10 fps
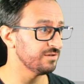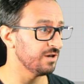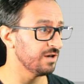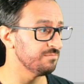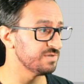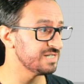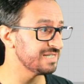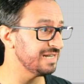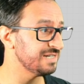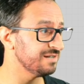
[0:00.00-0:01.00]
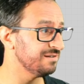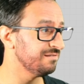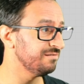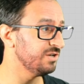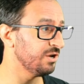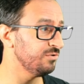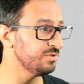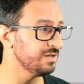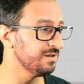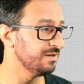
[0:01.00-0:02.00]
state node,
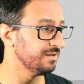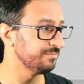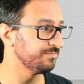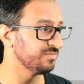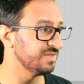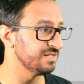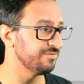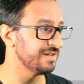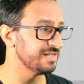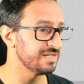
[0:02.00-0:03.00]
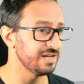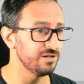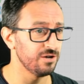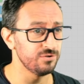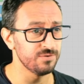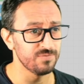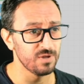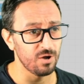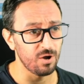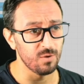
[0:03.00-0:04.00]
this event state node,
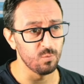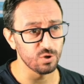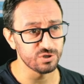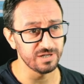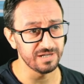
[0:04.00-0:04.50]
I'm watching